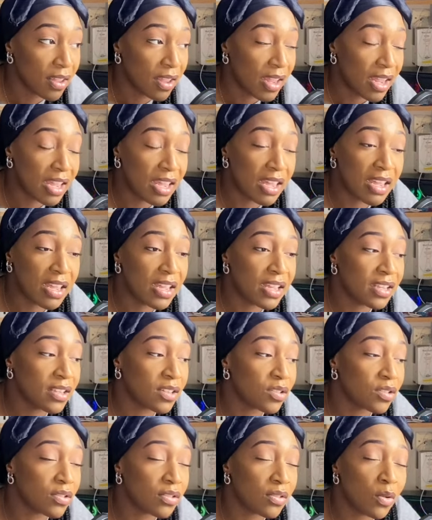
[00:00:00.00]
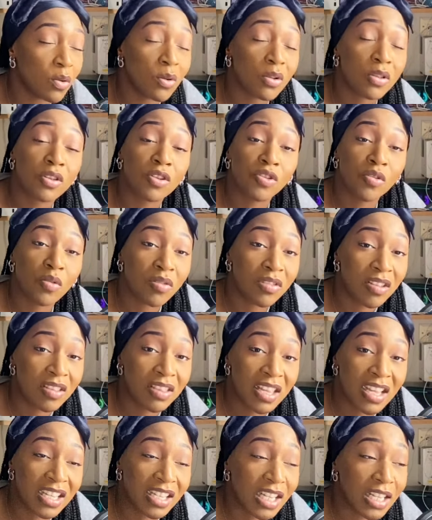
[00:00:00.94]
He is all sorts of
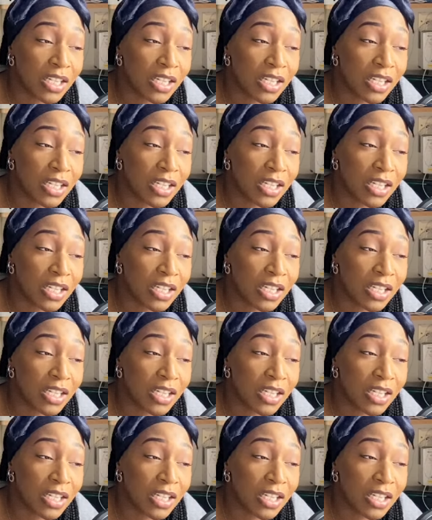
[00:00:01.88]
things.